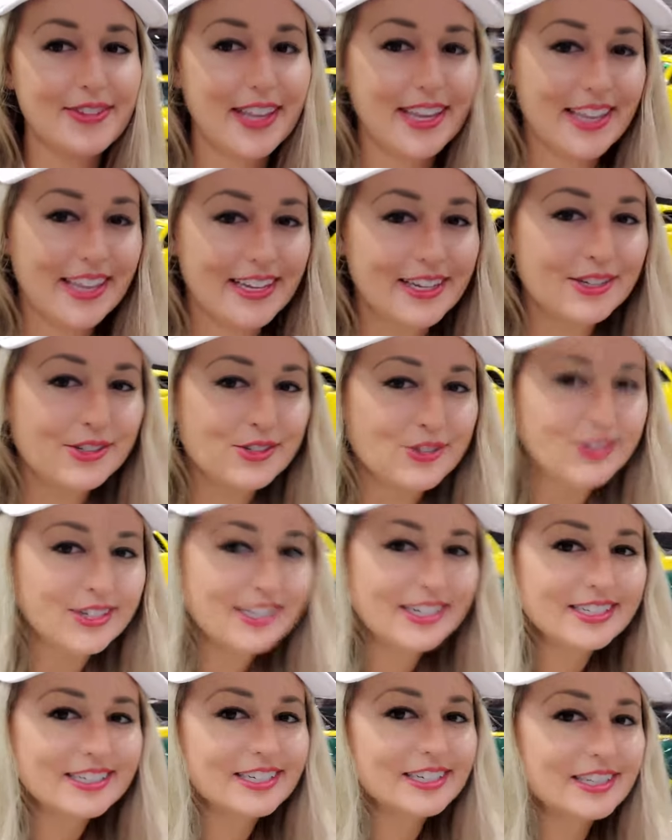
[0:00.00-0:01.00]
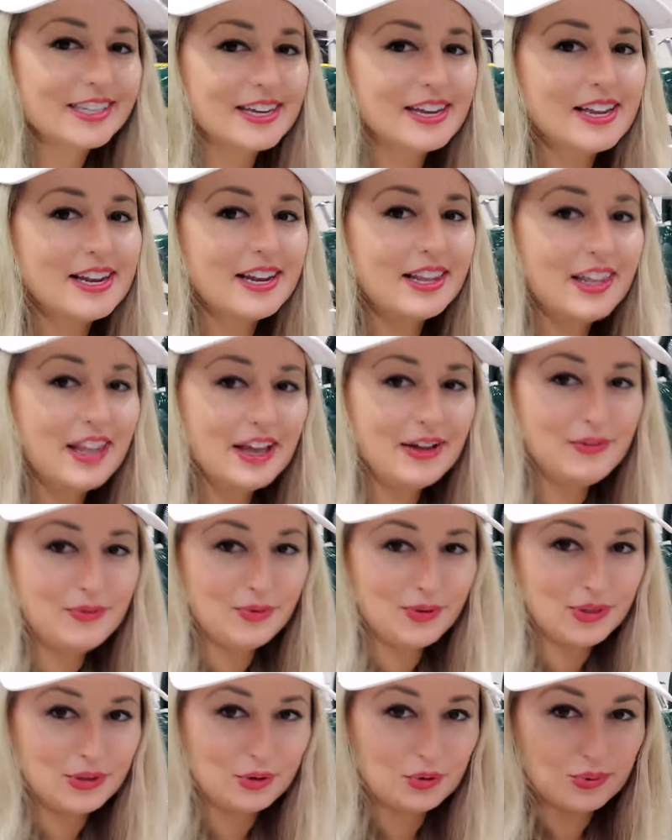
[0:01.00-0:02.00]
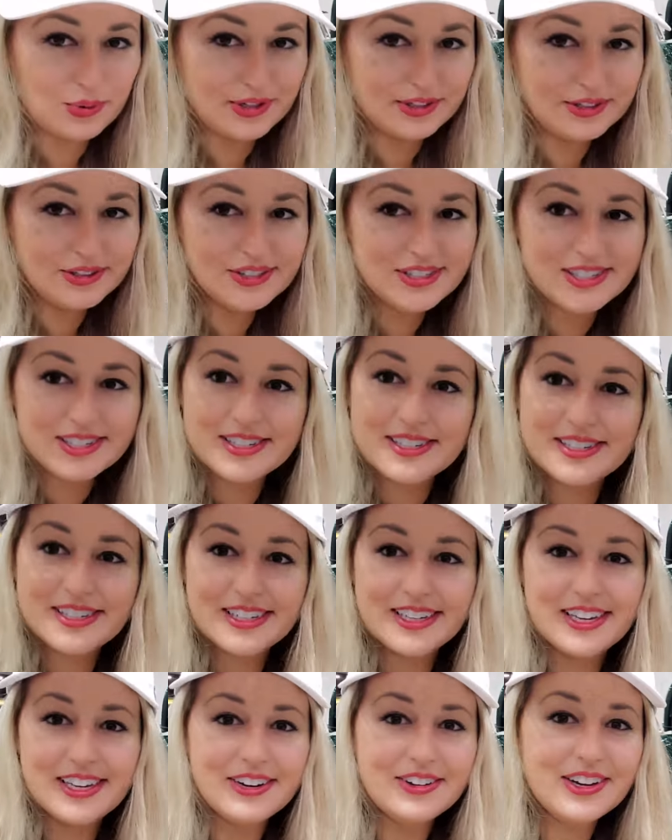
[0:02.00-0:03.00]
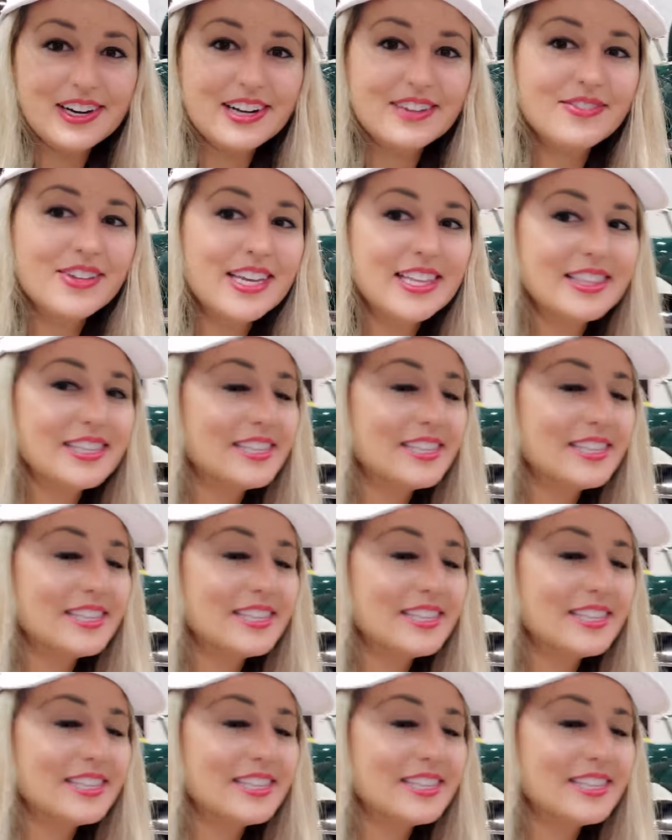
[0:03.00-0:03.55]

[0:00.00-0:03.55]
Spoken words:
like, intrigued and in love with the grills. You know what I mean?